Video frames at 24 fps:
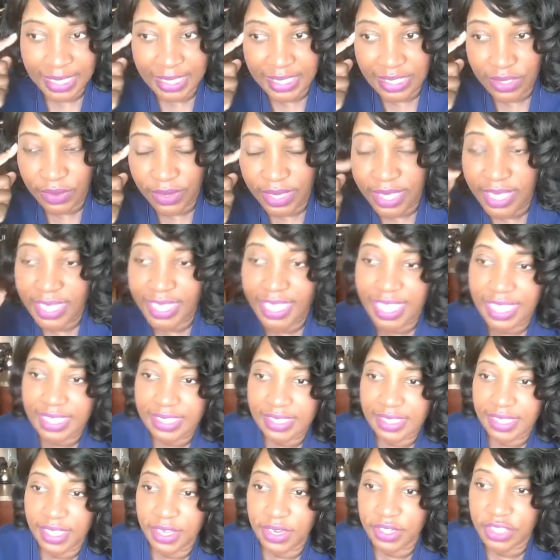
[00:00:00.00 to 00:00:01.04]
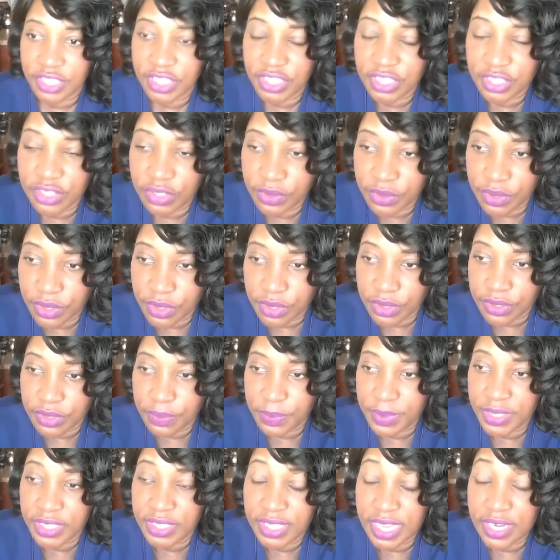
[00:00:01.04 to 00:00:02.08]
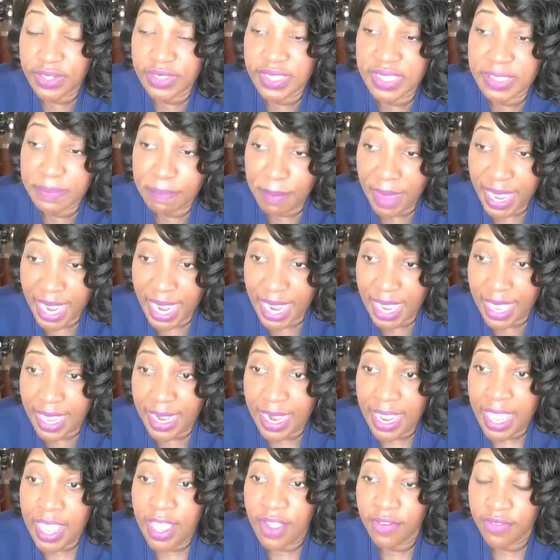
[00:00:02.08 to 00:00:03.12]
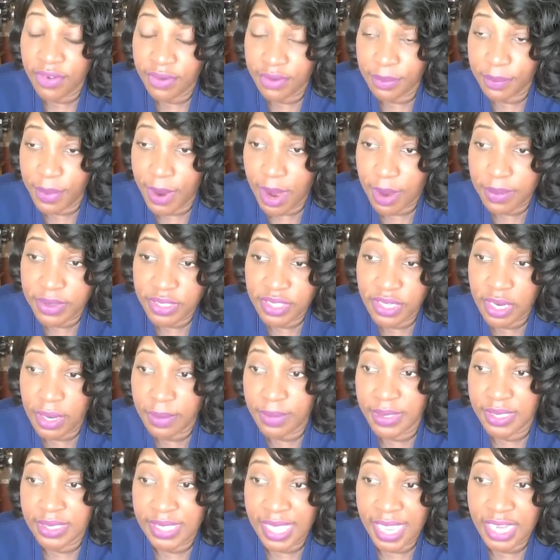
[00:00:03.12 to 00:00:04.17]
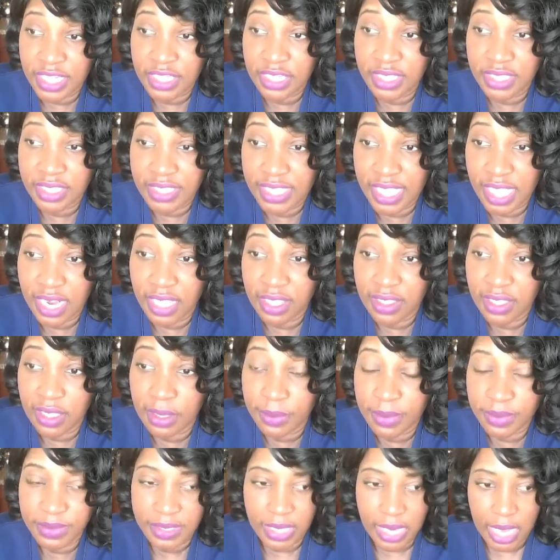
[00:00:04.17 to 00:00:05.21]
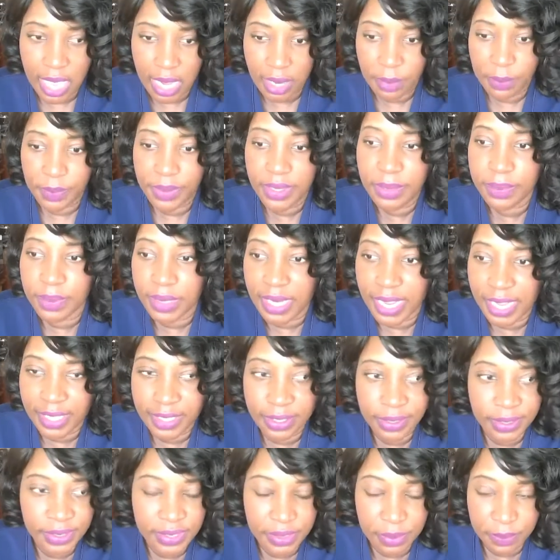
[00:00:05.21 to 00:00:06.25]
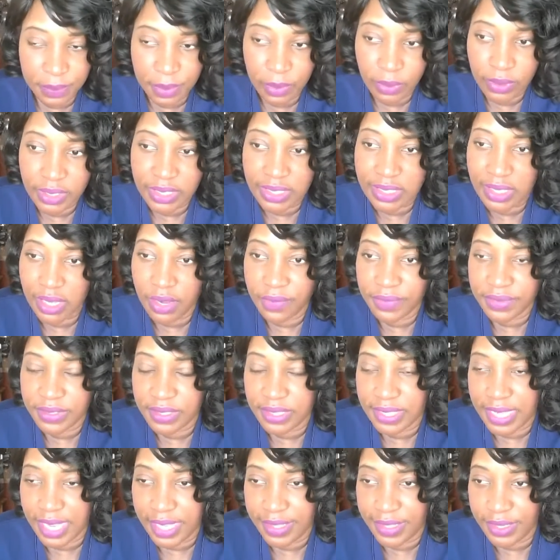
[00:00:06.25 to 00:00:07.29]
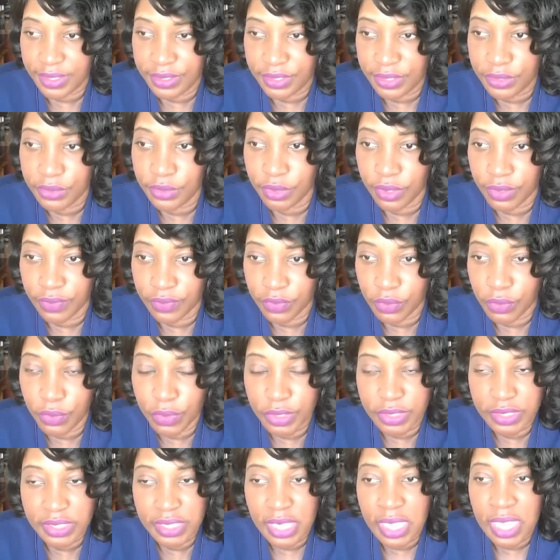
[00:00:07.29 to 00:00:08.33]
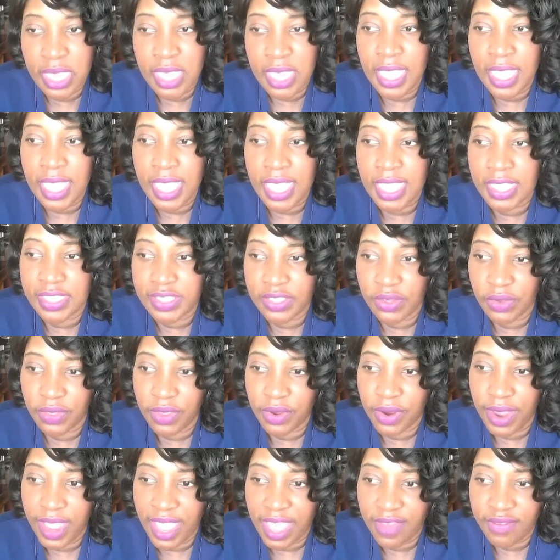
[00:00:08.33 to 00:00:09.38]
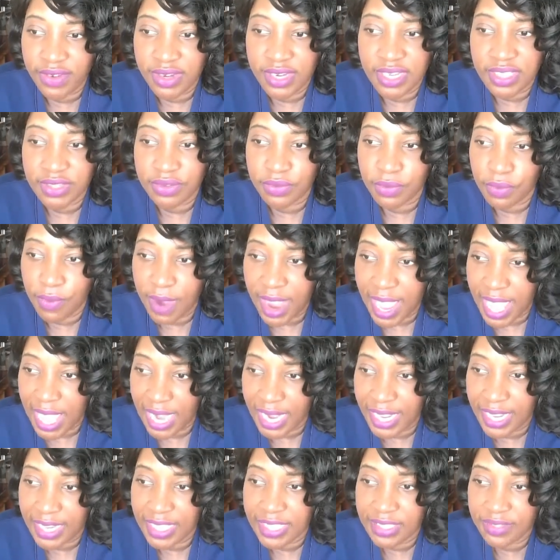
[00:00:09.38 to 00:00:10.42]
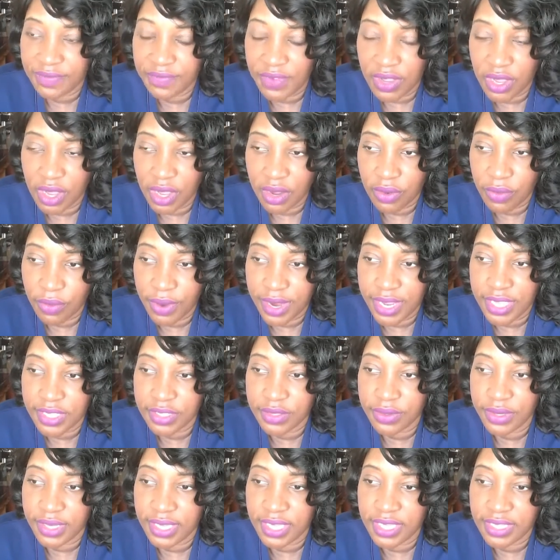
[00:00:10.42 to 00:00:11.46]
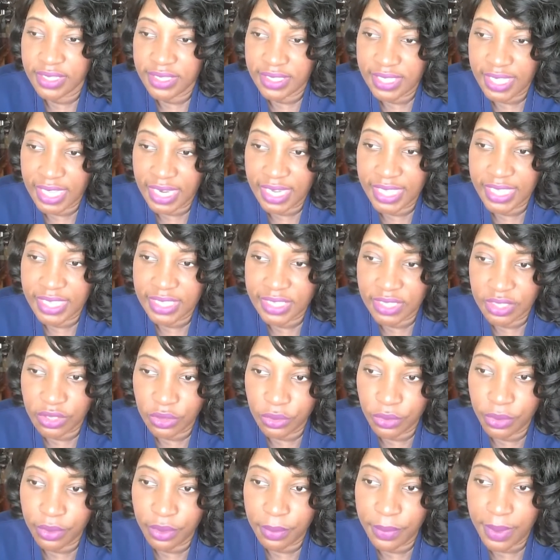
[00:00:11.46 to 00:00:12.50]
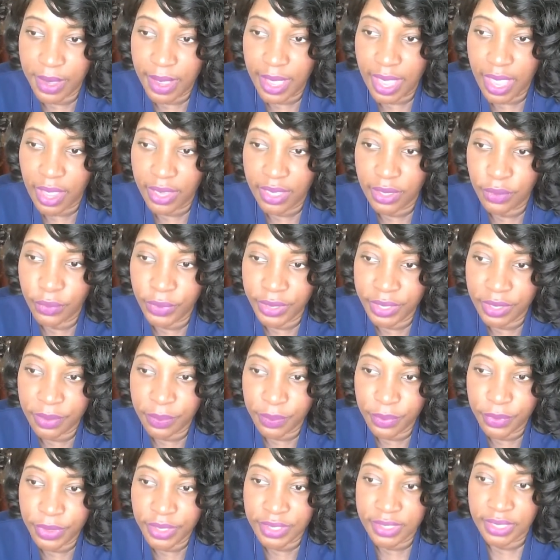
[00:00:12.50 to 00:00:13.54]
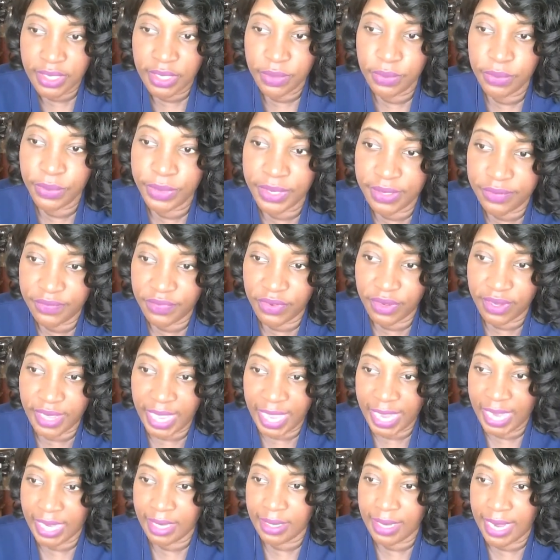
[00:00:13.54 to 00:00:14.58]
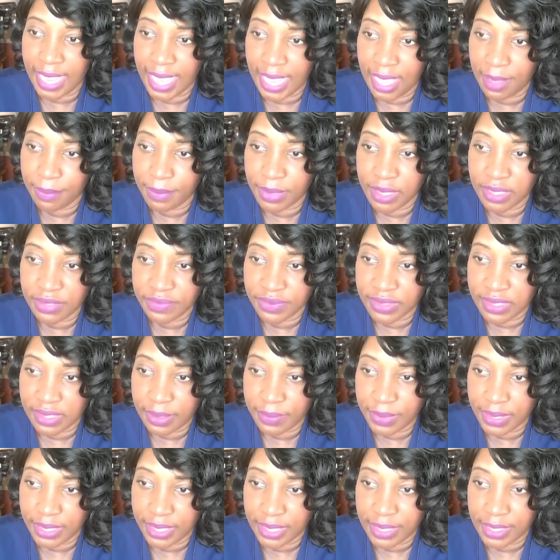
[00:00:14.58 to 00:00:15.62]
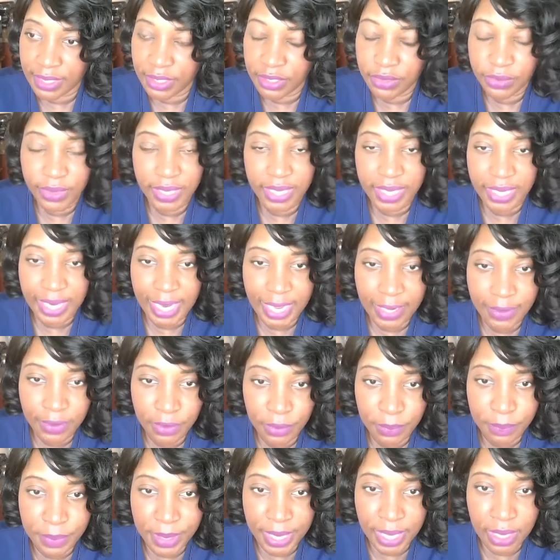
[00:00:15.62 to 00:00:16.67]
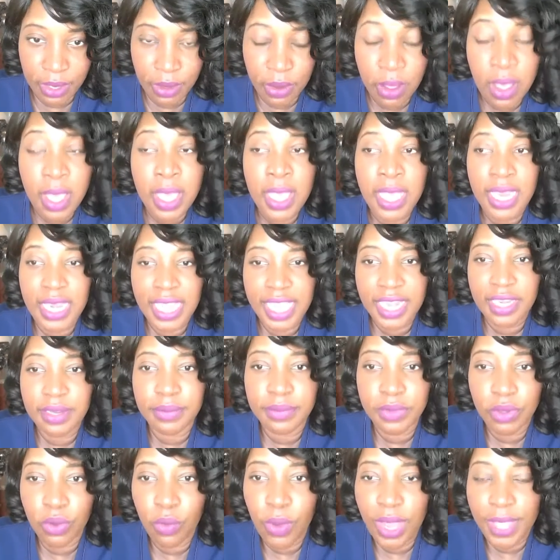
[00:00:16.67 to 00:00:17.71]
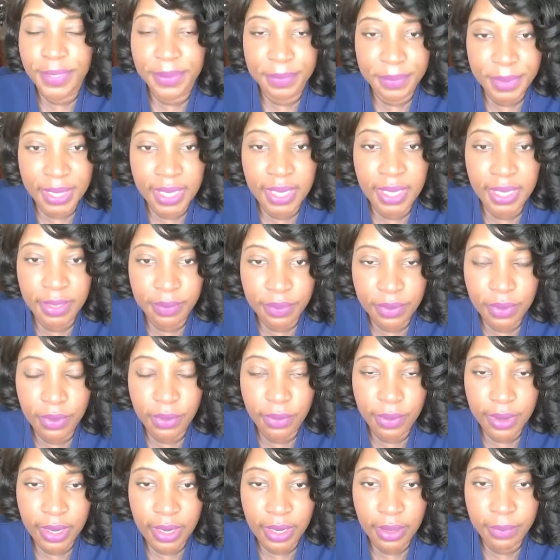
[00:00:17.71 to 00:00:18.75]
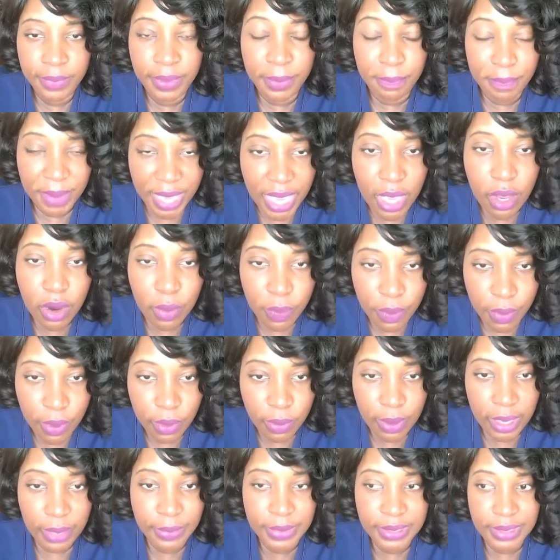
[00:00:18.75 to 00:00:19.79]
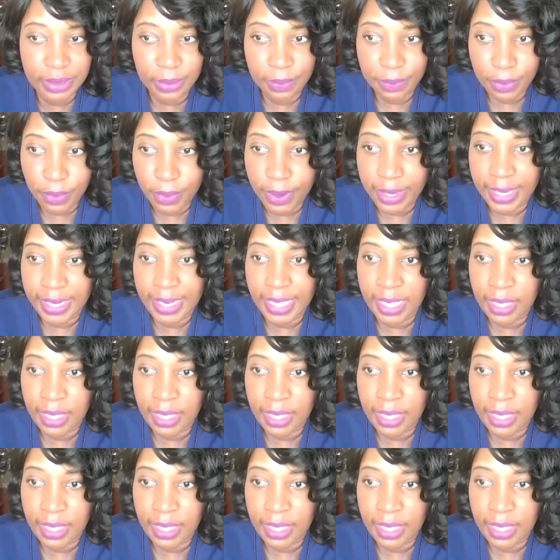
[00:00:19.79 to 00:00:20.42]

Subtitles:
And so he gets there. She's doing her speech. There's this man from the barbershop that's actually telling them. There's a lot of people out there, and some police officers out there too, of course. And so they're having this rally, this fundraiser, and he's telling his story about how he went to prison. He went for 8-9 months for something he didn't do. He didn't have no bail. Letting them know why the bond program, the bail program is important.